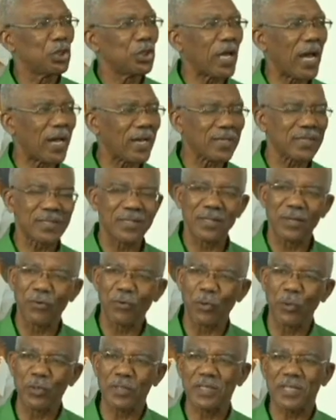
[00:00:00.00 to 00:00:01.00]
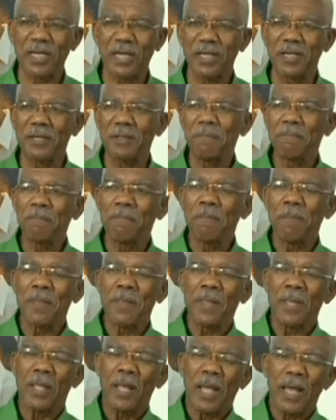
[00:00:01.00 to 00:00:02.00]
shacks at the roadside.
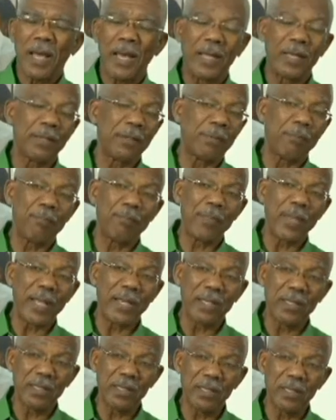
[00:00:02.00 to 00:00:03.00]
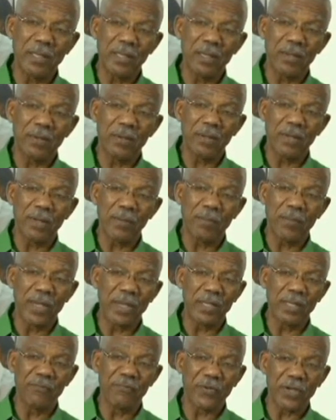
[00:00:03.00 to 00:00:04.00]
And
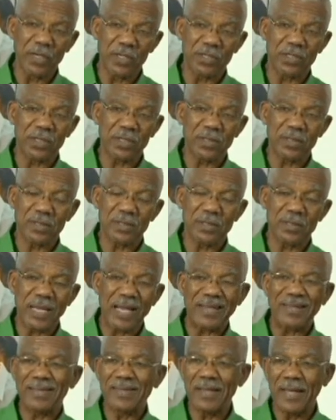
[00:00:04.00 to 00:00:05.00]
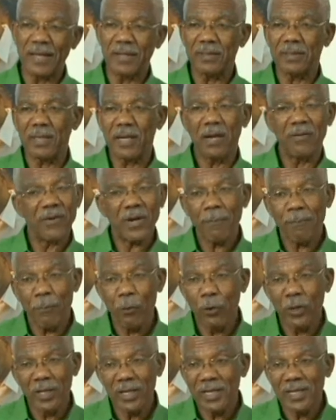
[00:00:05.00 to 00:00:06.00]
many villages at night are very
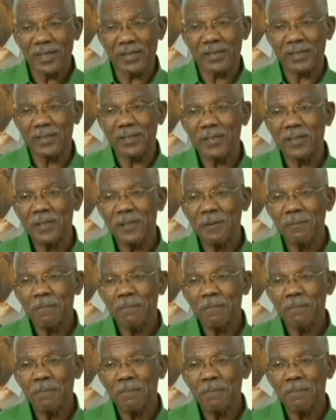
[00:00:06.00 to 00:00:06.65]
poorly lit.